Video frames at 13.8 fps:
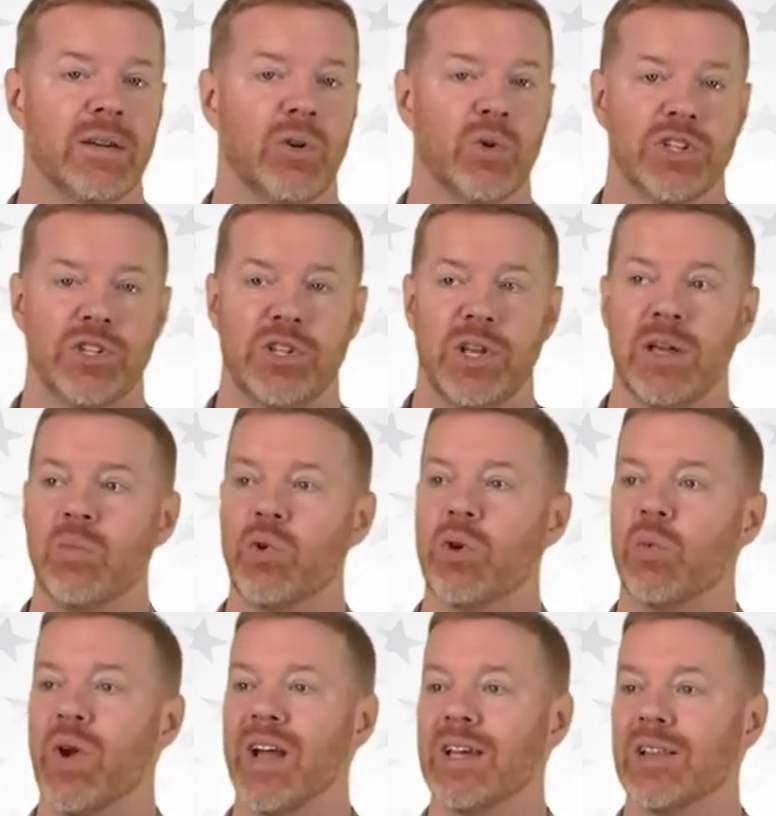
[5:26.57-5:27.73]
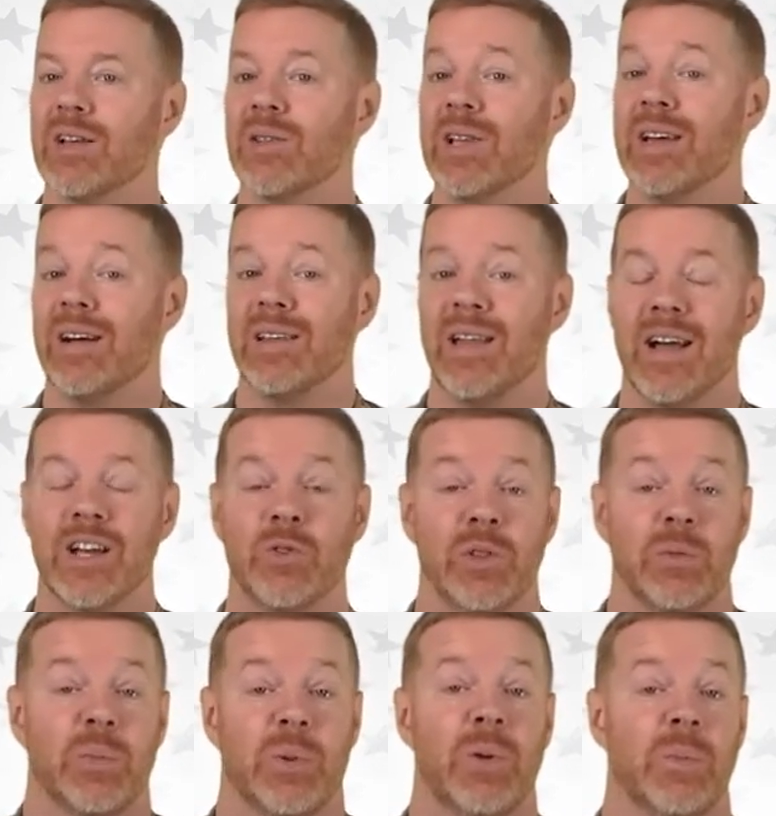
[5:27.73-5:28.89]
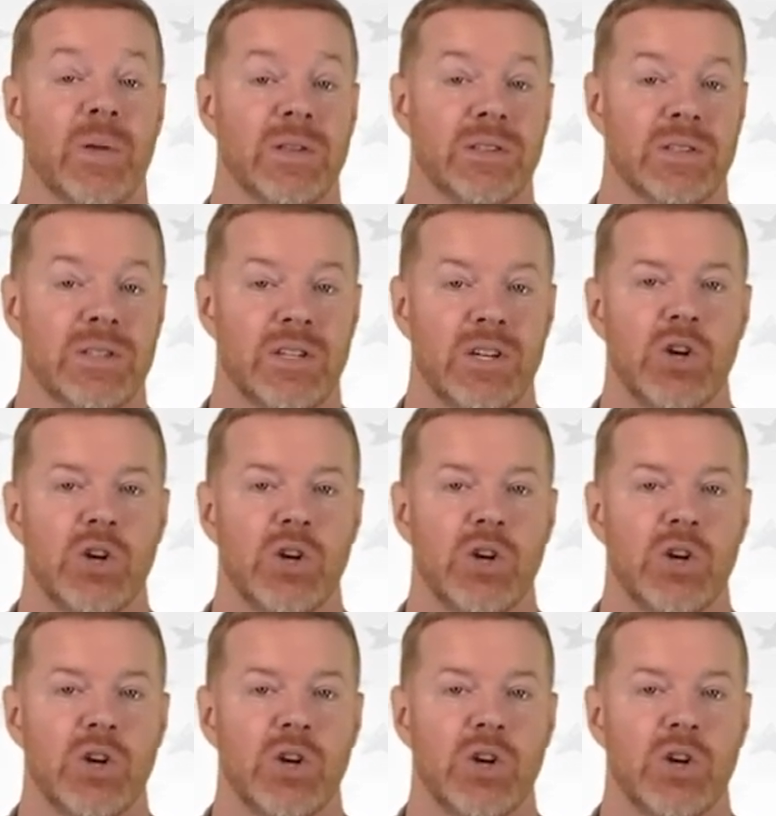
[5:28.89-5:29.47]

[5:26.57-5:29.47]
or stay more regularly aligned with purpose,